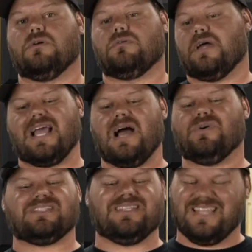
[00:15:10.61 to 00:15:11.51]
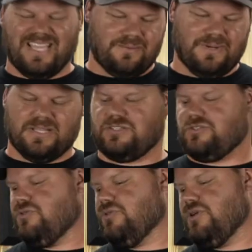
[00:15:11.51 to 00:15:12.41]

Like I wasn't thinking about this tool.